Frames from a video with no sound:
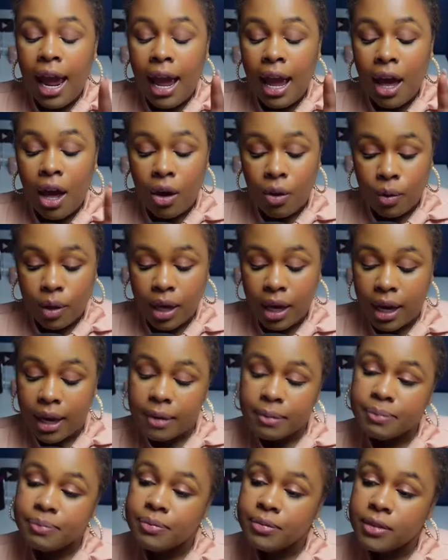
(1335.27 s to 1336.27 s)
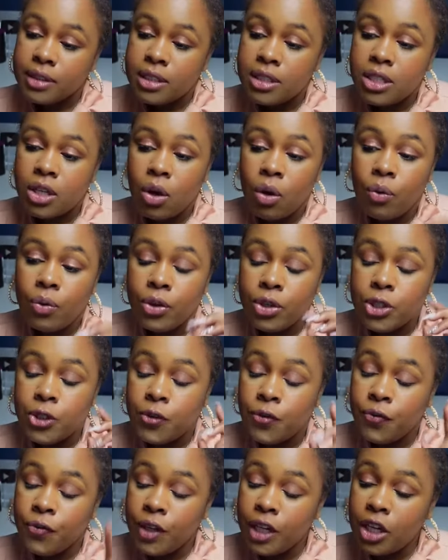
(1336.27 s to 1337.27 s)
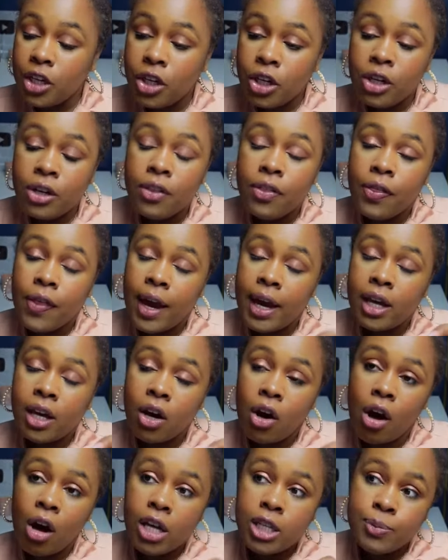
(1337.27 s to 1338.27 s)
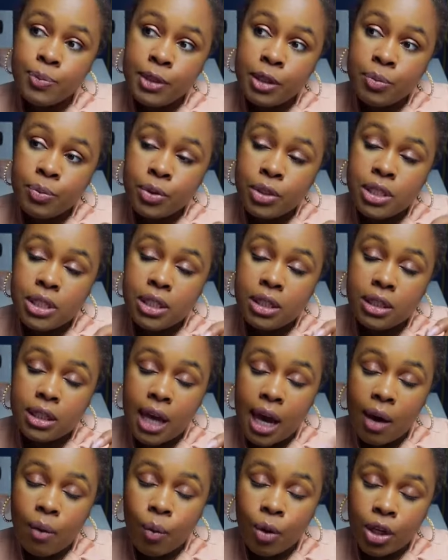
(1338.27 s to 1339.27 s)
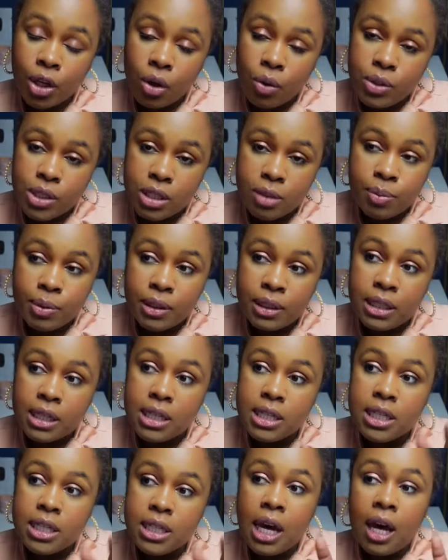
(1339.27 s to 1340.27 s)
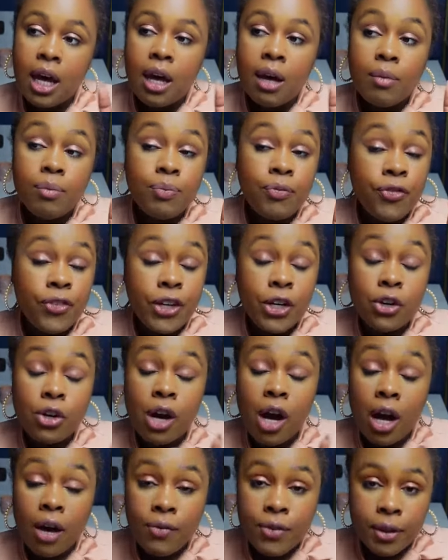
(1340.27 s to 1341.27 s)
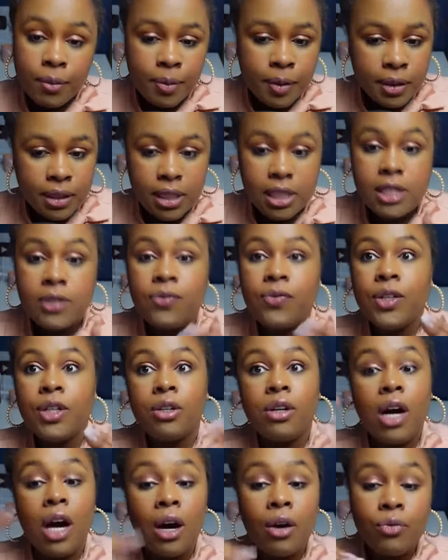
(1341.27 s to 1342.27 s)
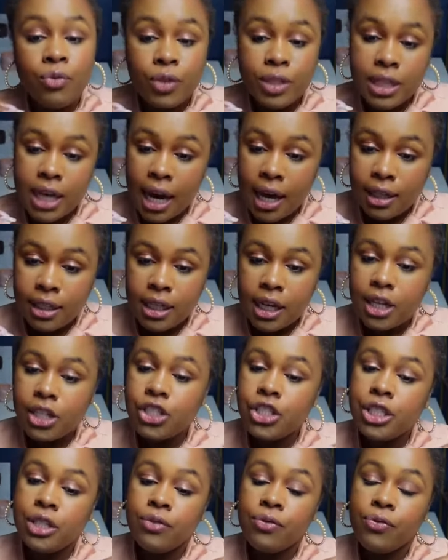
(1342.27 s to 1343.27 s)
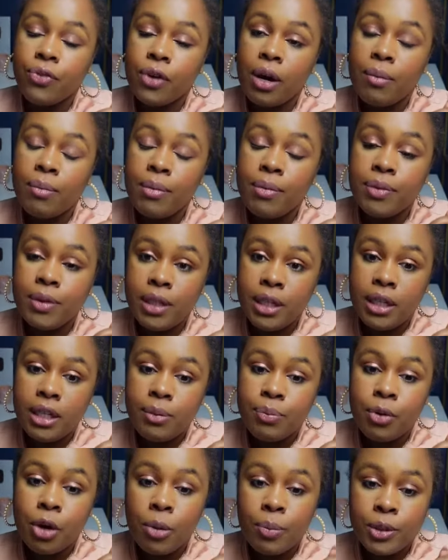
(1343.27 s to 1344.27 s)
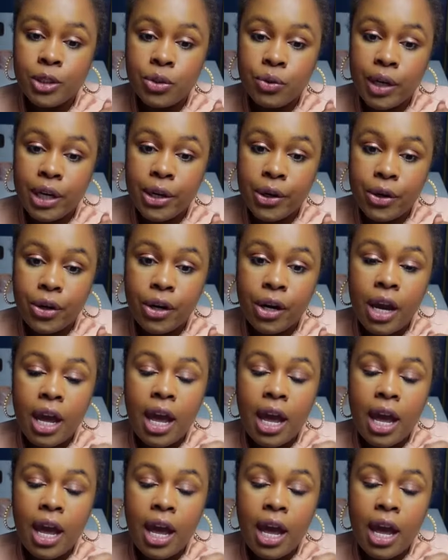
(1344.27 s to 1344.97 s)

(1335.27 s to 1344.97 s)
Okay. So there's fear that could cause people to not want to go to the police, fear of the police, fear of retaliation from the perpetrator,